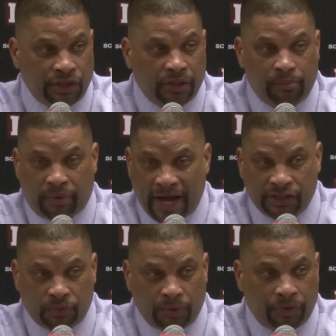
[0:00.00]
year and
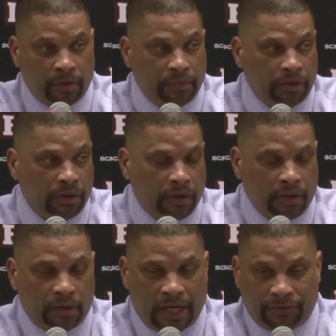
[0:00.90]
practiced with them and
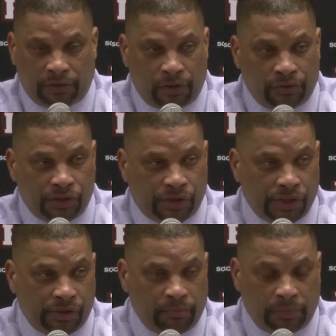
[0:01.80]
had to learn the
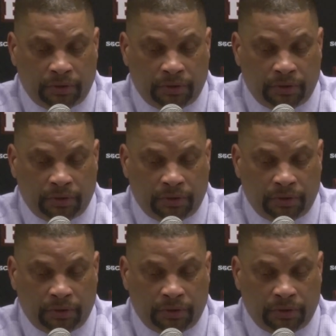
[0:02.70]
system.